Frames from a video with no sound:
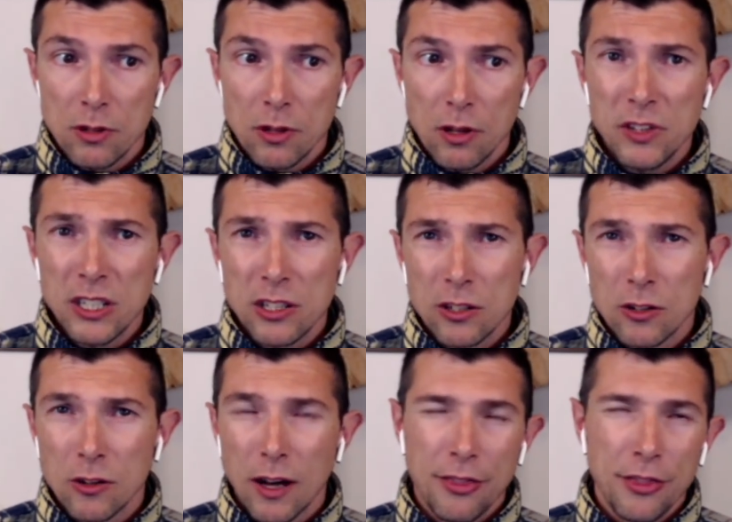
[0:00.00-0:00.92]

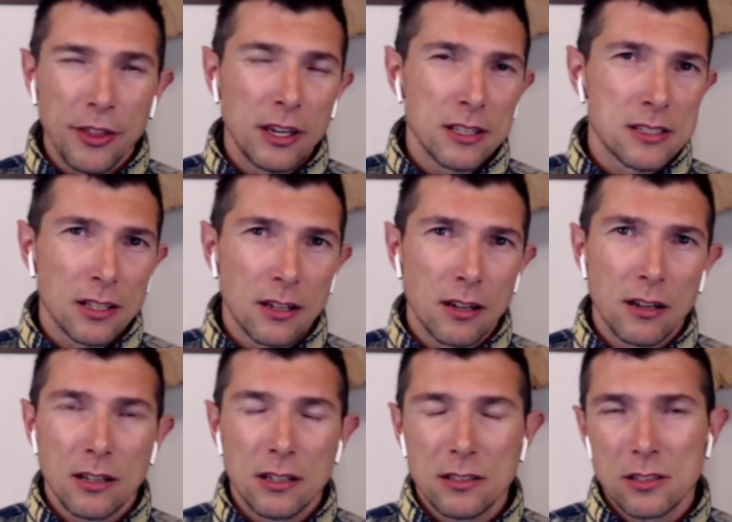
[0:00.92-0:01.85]
Video, I think it's
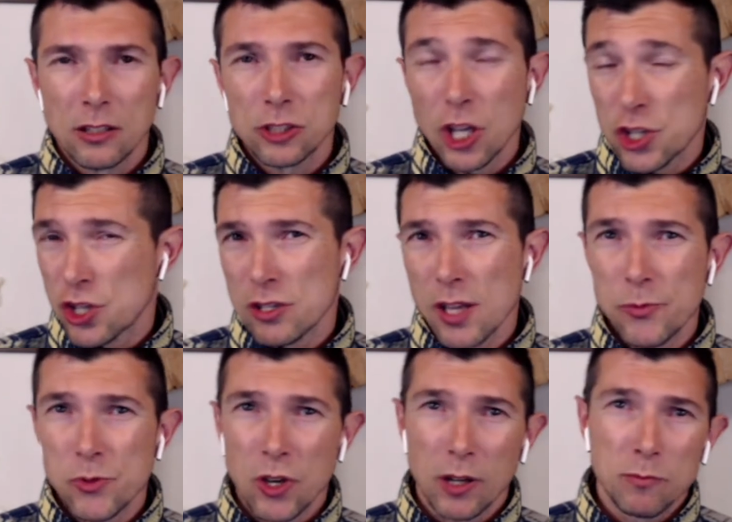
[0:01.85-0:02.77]
a touchy
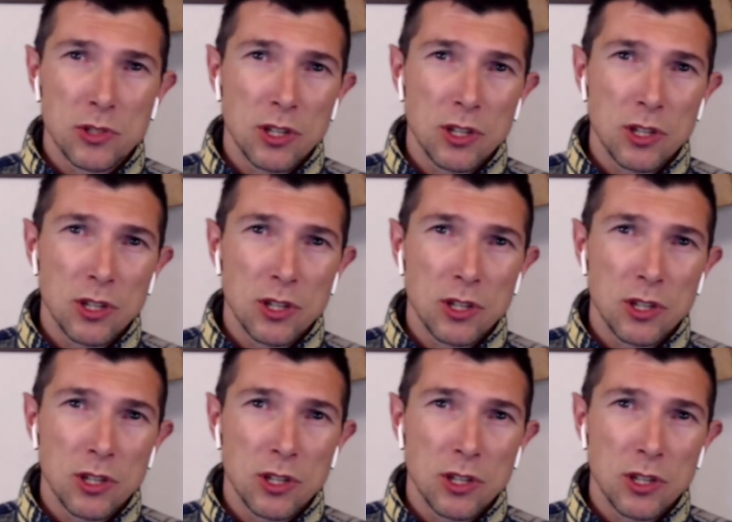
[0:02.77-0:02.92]
subject.